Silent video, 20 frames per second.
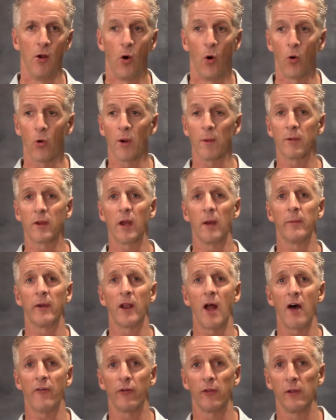Or I'm coming
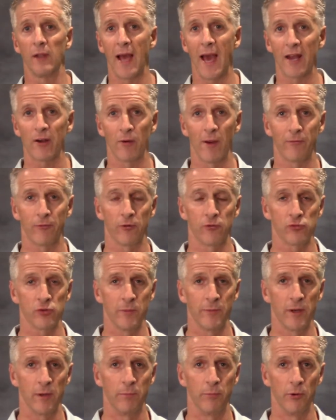off a ladder after
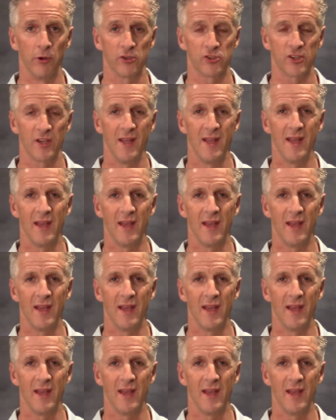trimming a bush,